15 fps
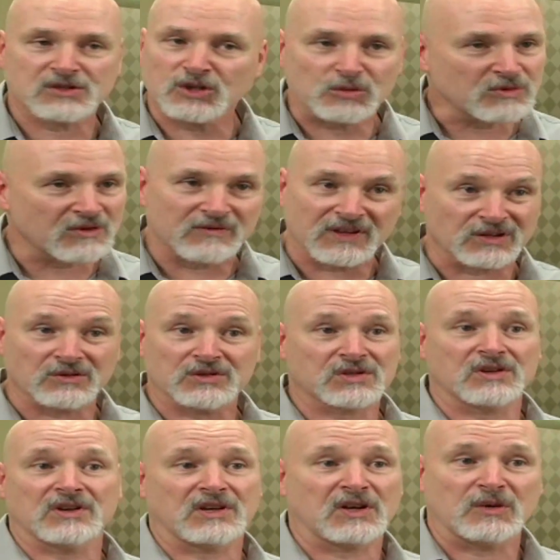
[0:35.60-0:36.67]
assume the vendor is
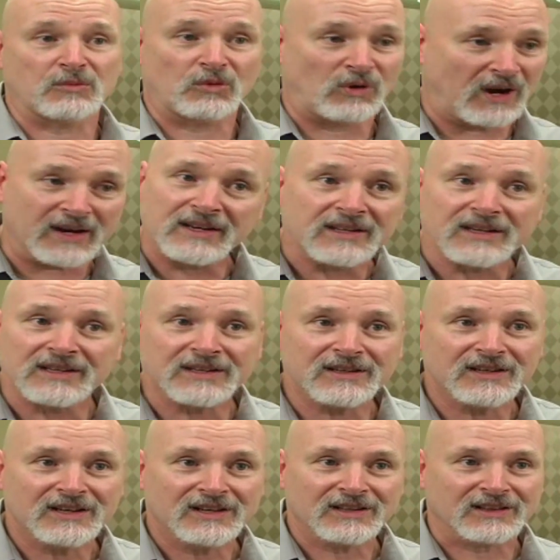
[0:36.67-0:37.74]
going to come riding in
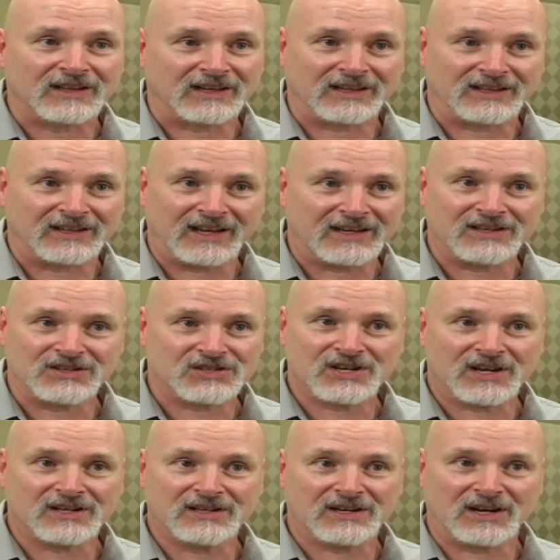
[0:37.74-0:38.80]
like a knight in
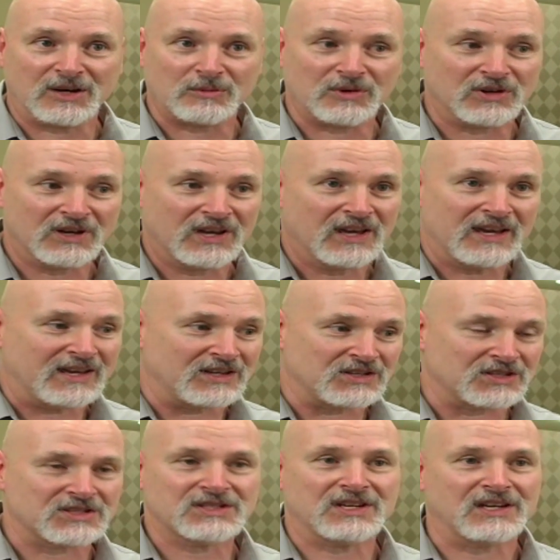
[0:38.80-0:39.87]
shining armor and
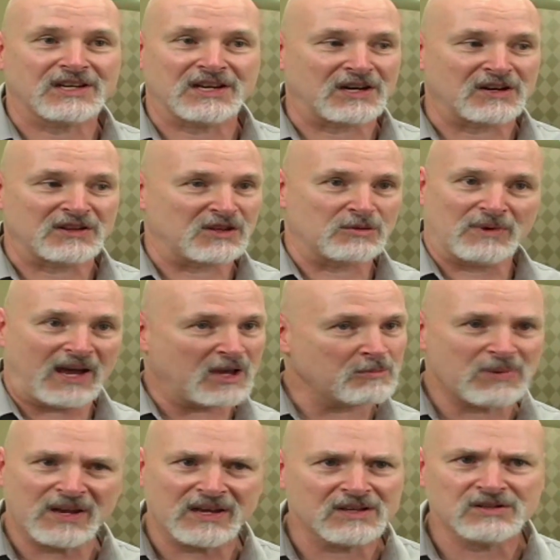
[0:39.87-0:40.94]
just take care of them. I
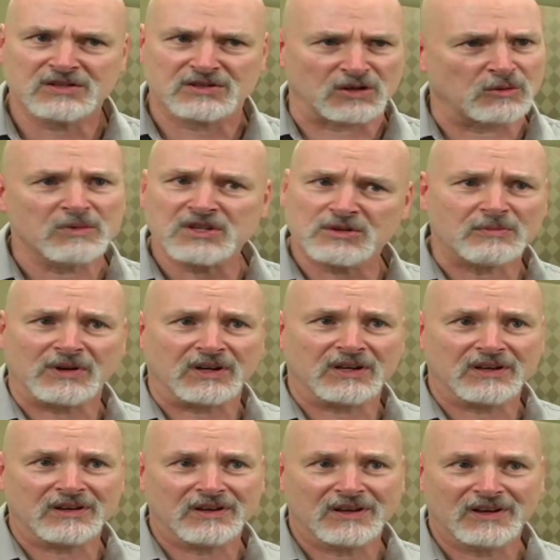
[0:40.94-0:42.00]
paid so much money
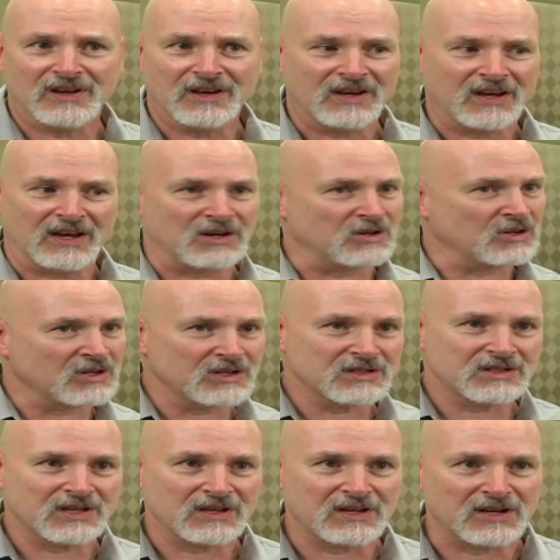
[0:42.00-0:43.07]
and you're going to
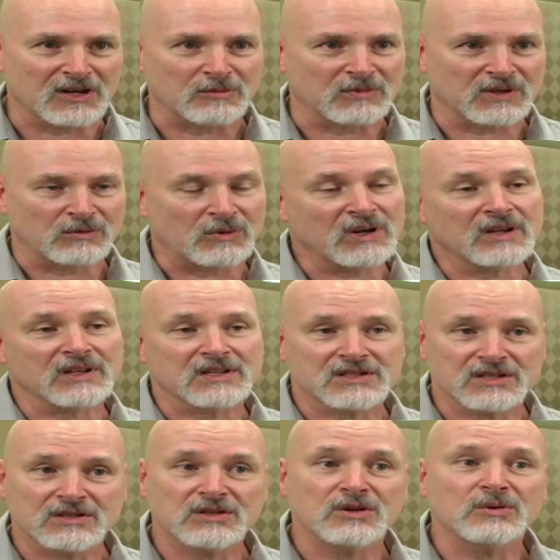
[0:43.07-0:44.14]
take care of me. Well, it's
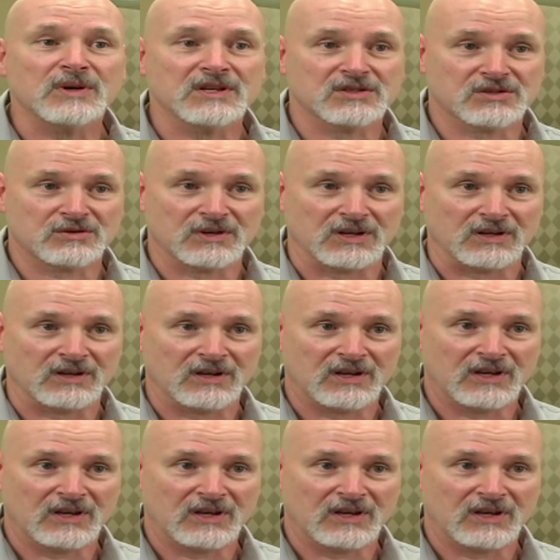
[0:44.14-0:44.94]
a two way street.